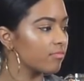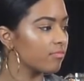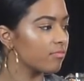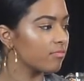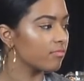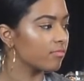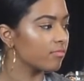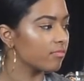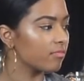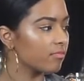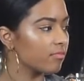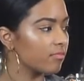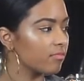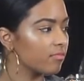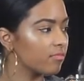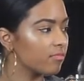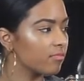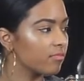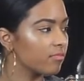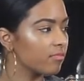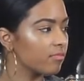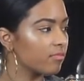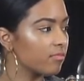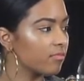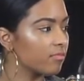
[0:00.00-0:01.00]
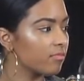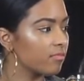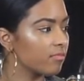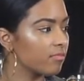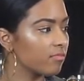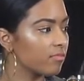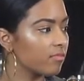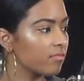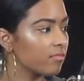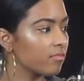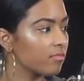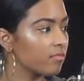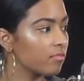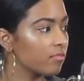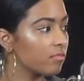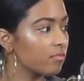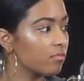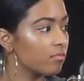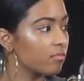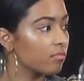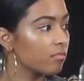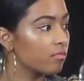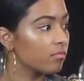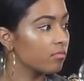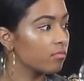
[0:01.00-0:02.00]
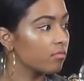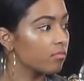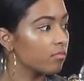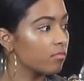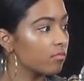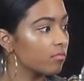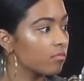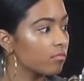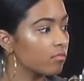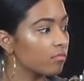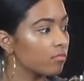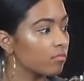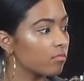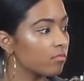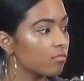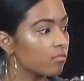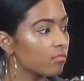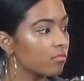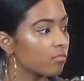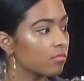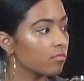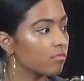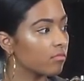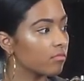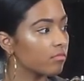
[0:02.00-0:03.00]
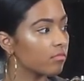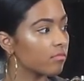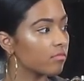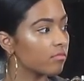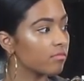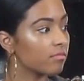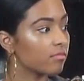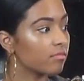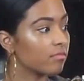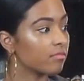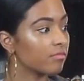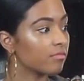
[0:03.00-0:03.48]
This person isn't speaking.